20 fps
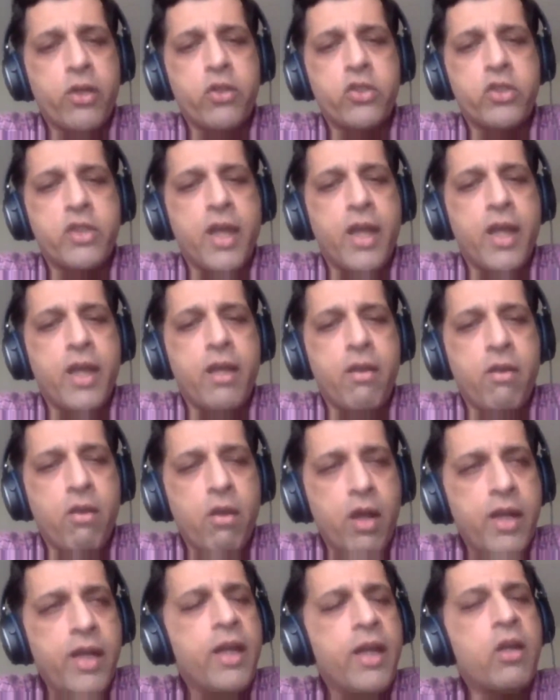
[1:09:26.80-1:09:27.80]
making sure
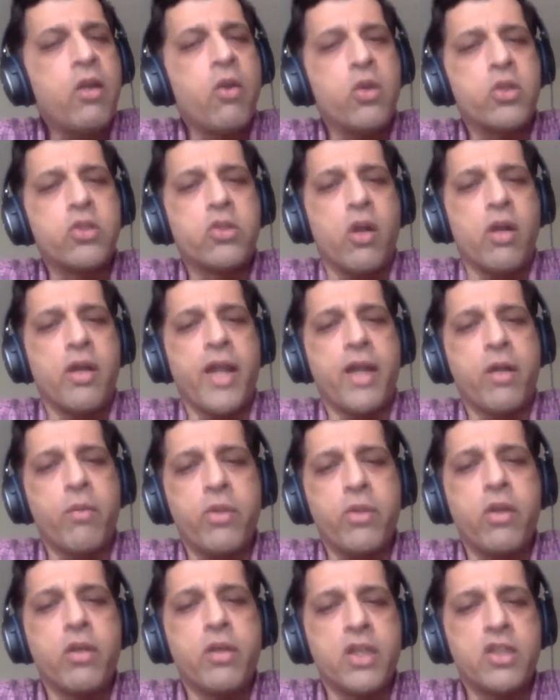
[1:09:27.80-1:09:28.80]
that you stay really
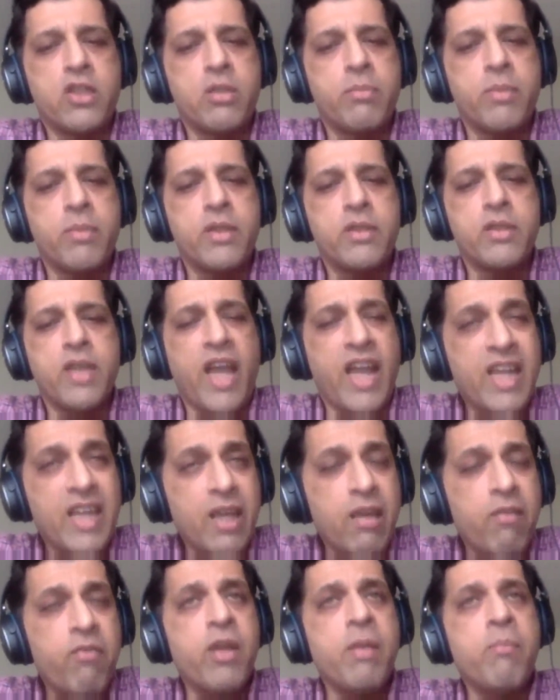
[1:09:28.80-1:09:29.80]
in close contact with your
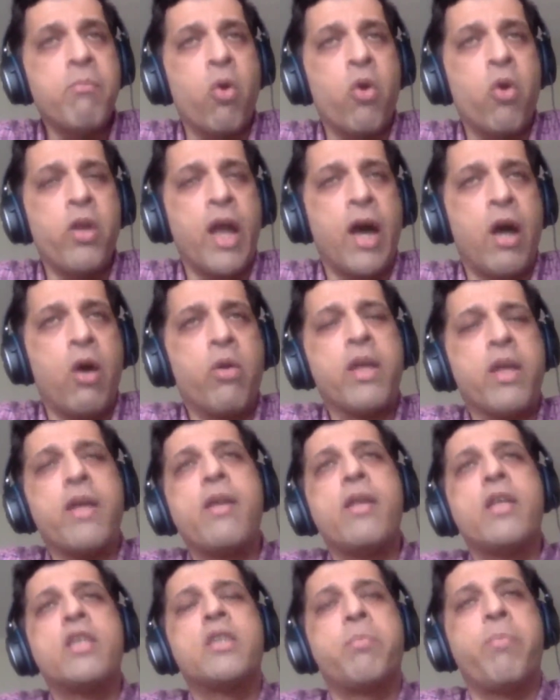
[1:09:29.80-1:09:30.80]
customers, and
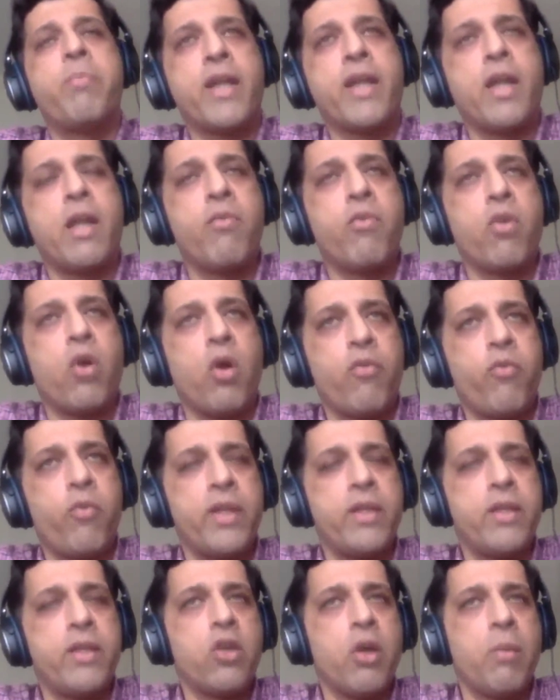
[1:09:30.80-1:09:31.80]
even more now,
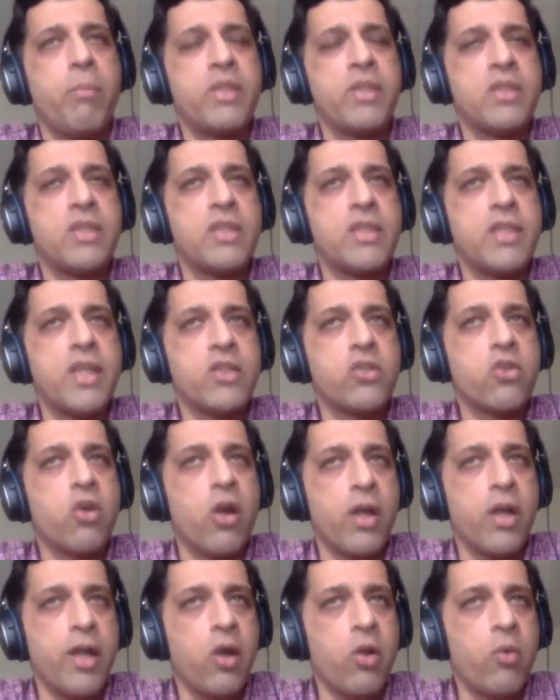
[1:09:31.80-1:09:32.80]
irrespective of whether
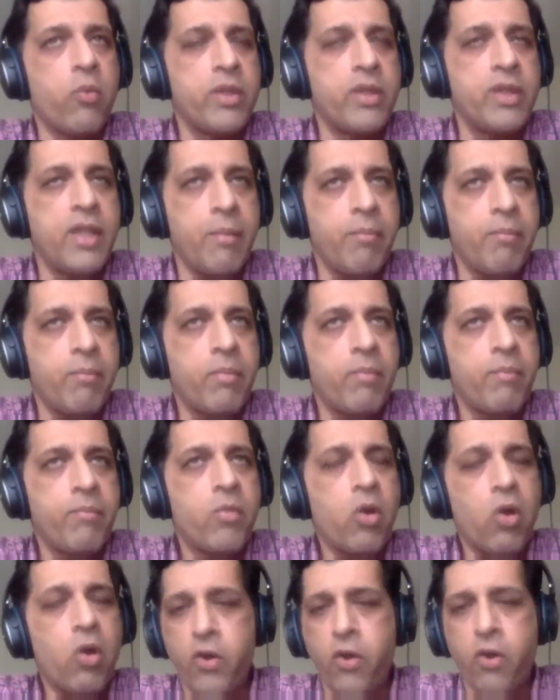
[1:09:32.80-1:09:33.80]
your business has gone
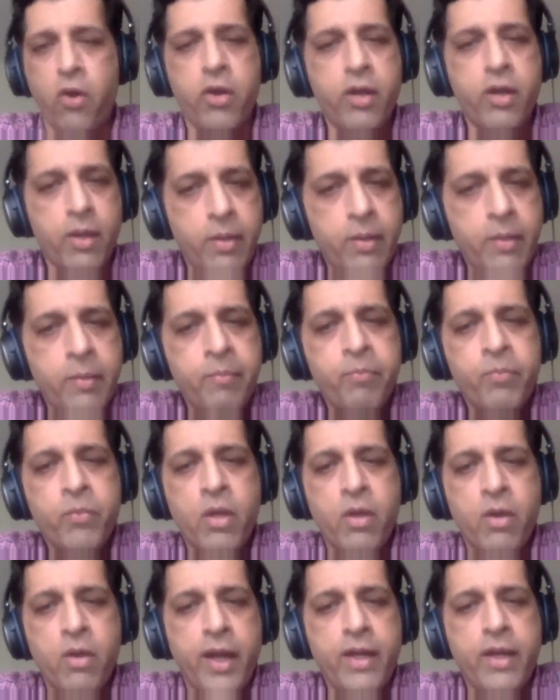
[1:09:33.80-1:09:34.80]
down with them or
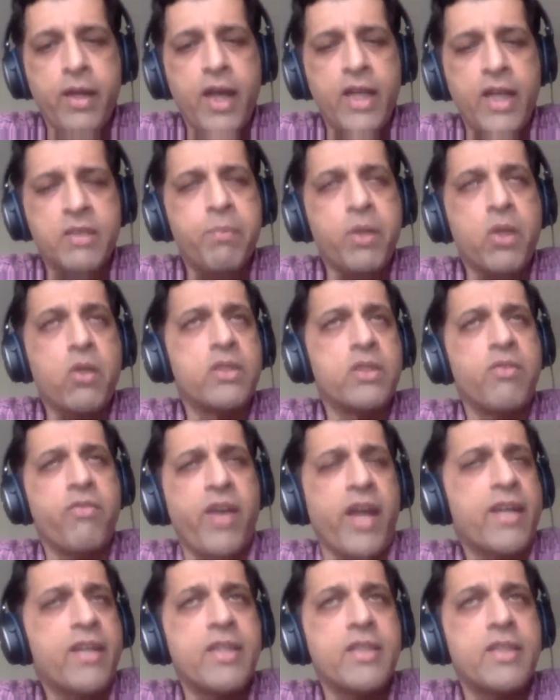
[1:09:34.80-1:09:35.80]
not,
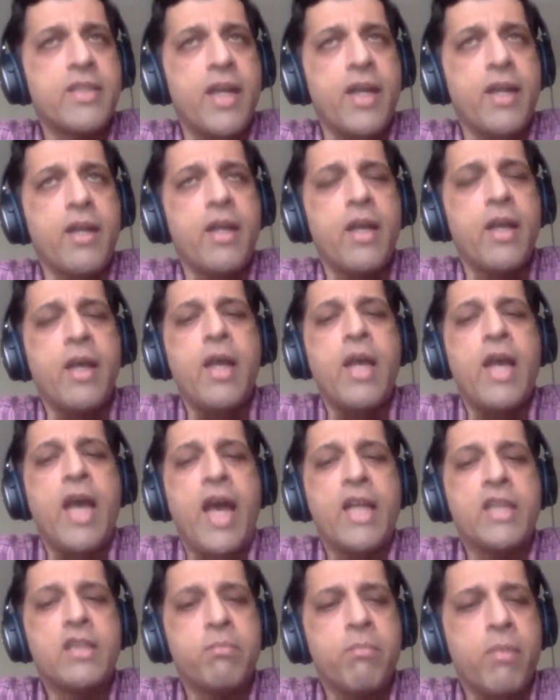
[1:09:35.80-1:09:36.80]
right? Because the fact
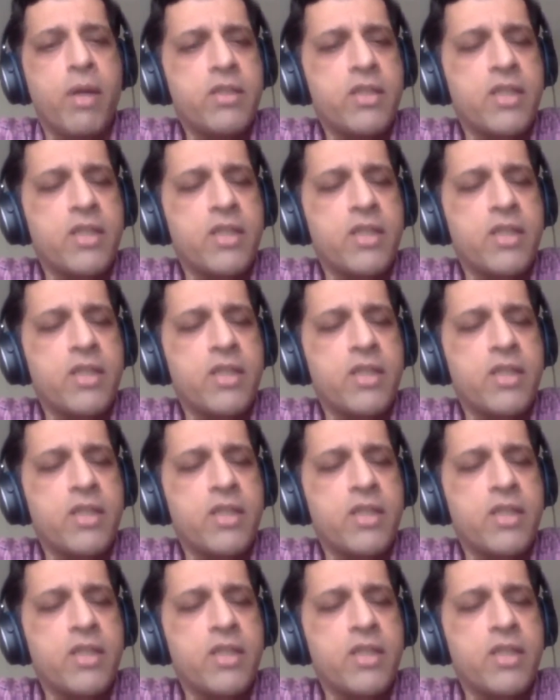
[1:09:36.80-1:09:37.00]
is that